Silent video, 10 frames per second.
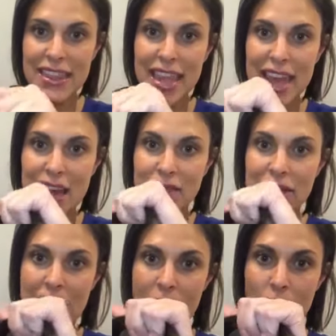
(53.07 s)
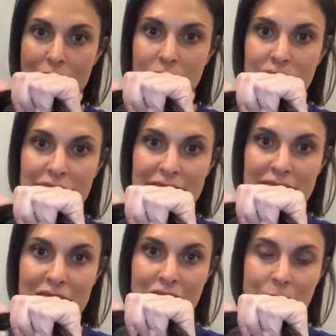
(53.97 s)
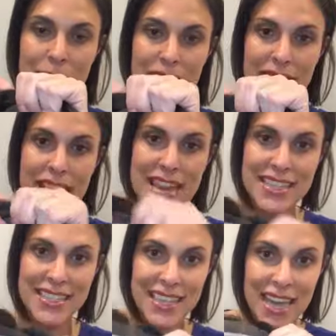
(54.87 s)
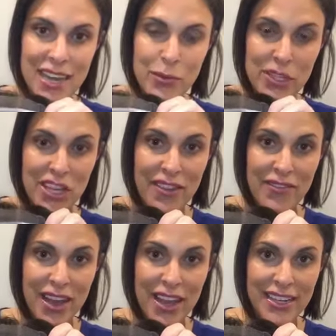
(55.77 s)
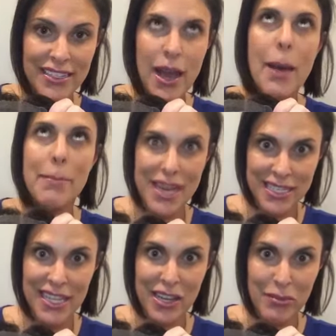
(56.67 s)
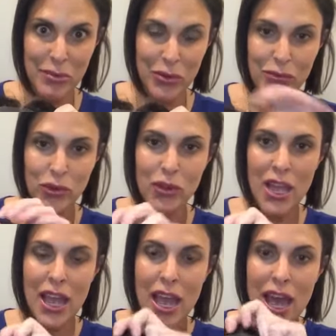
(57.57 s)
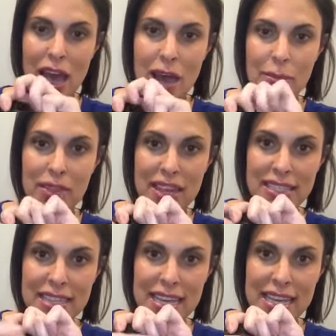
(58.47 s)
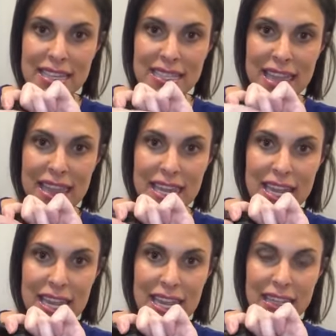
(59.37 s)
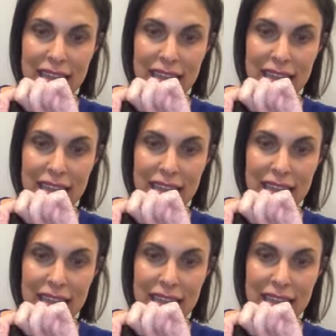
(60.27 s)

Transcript: They have now rounded and cupped the inside, which I find amazing and beautiful. This is the